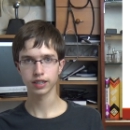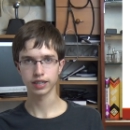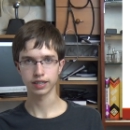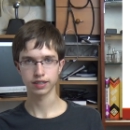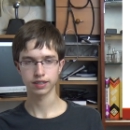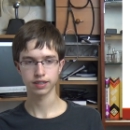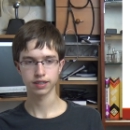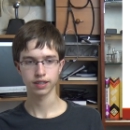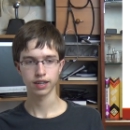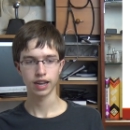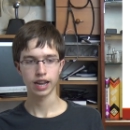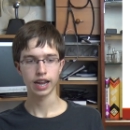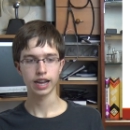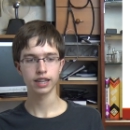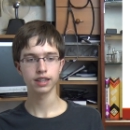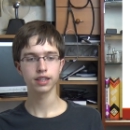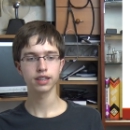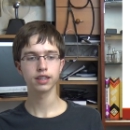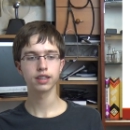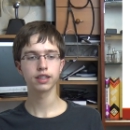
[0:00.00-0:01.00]
list.
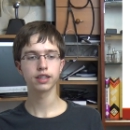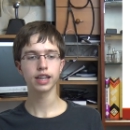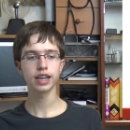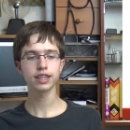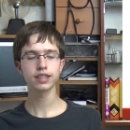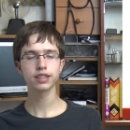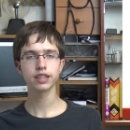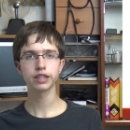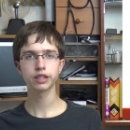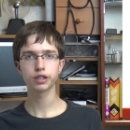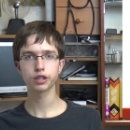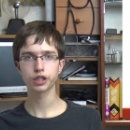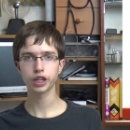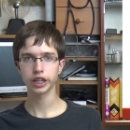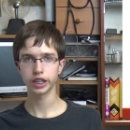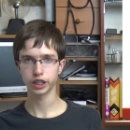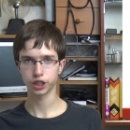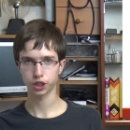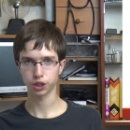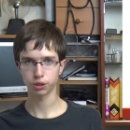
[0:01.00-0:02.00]
And in the next
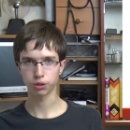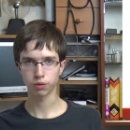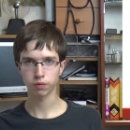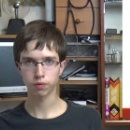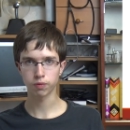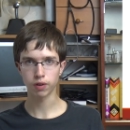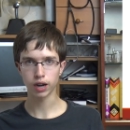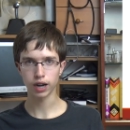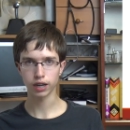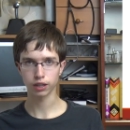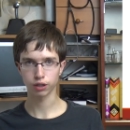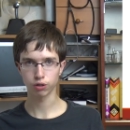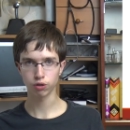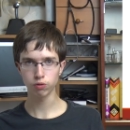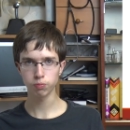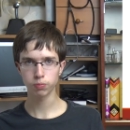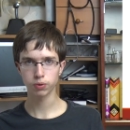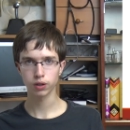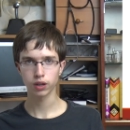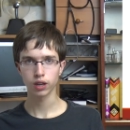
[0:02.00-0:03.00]
iteration of while
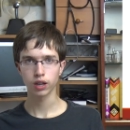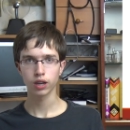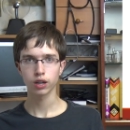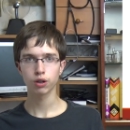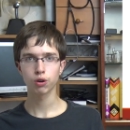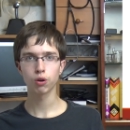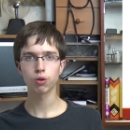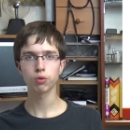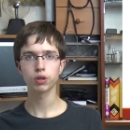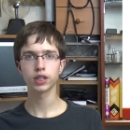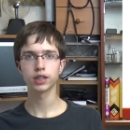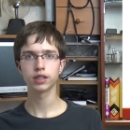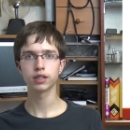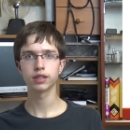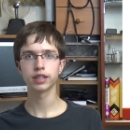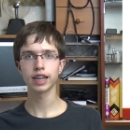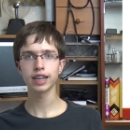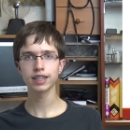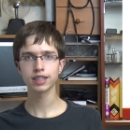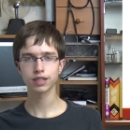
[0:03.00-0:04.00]
loop, go in the
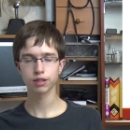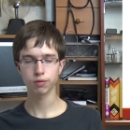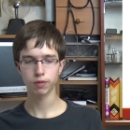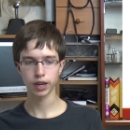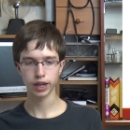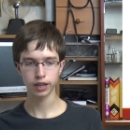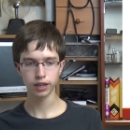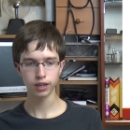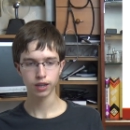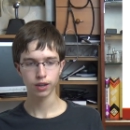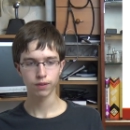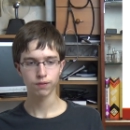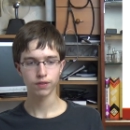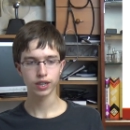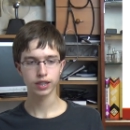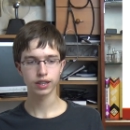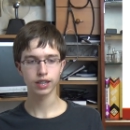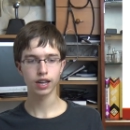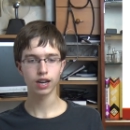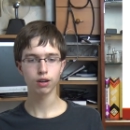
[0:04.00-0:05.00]
next way,
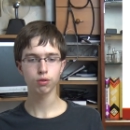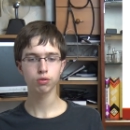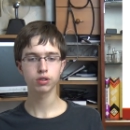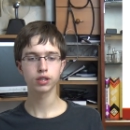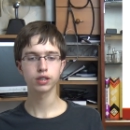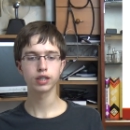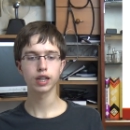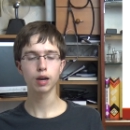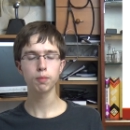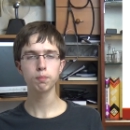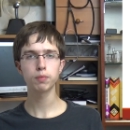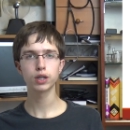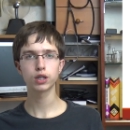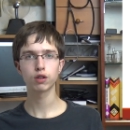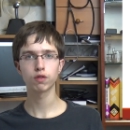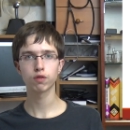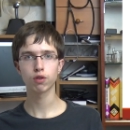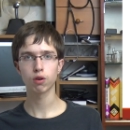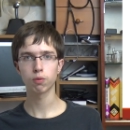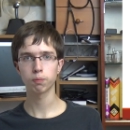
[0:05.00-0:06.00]
but now the number
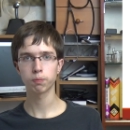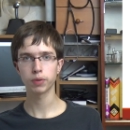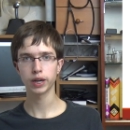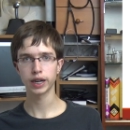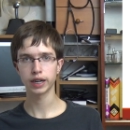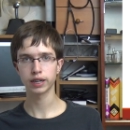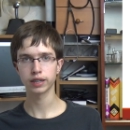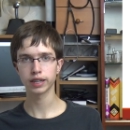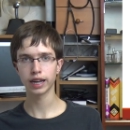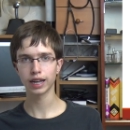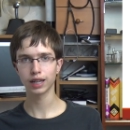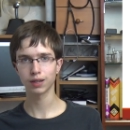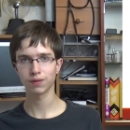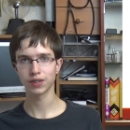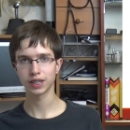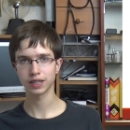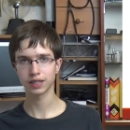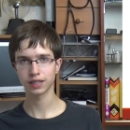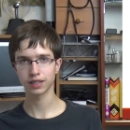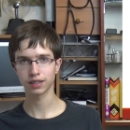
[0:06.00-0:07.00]
of compared
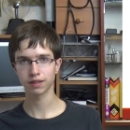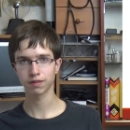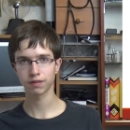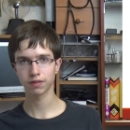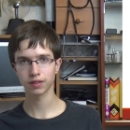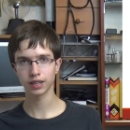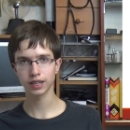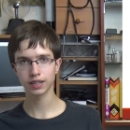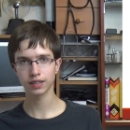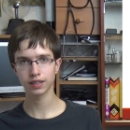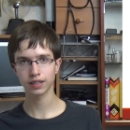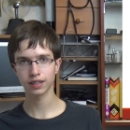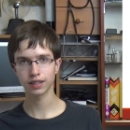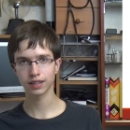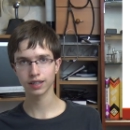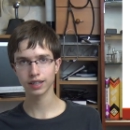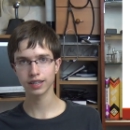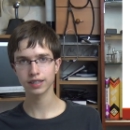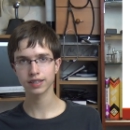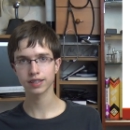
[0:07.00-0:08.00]
elements in
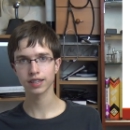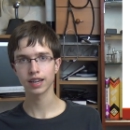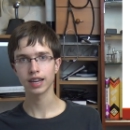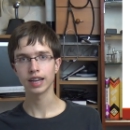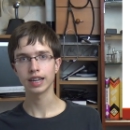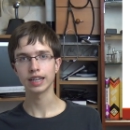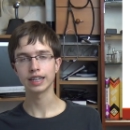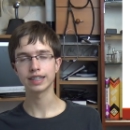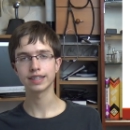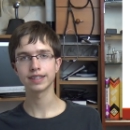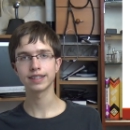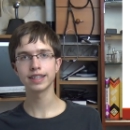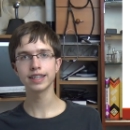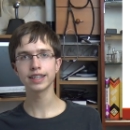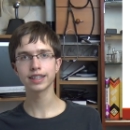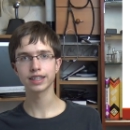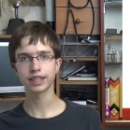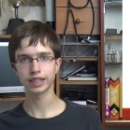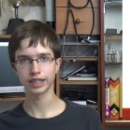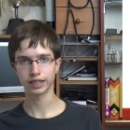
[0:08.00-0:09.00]
list is
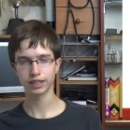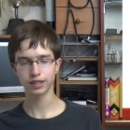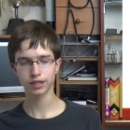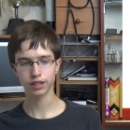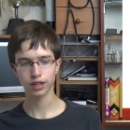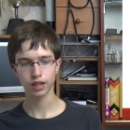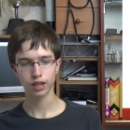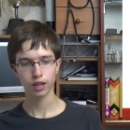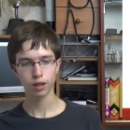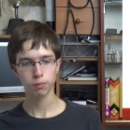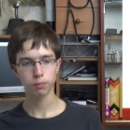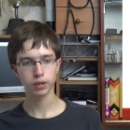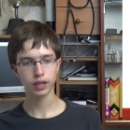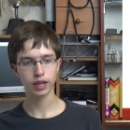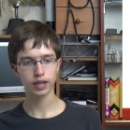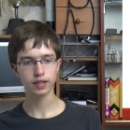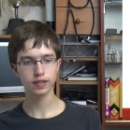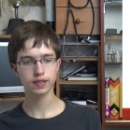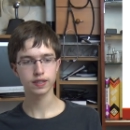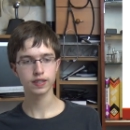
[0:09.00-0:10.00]
decreased
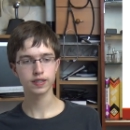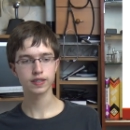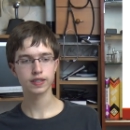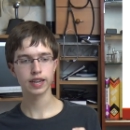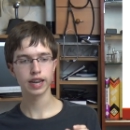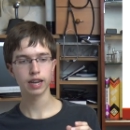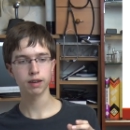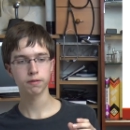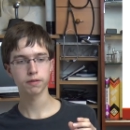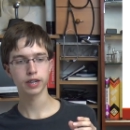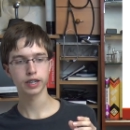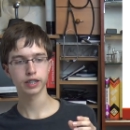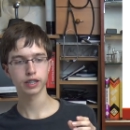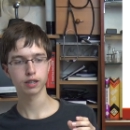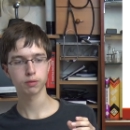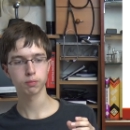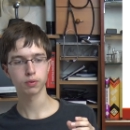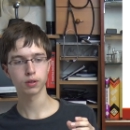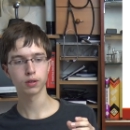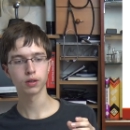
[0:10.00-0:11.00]
because this k
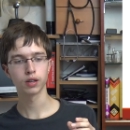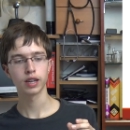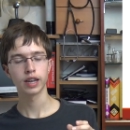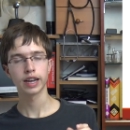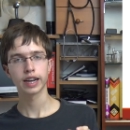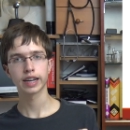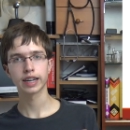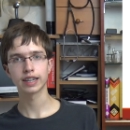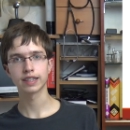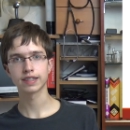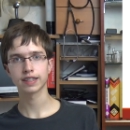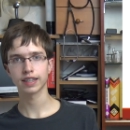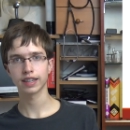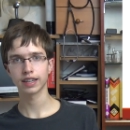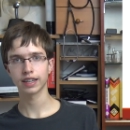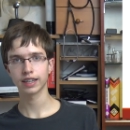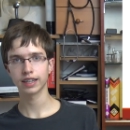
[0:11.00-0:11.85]
variable has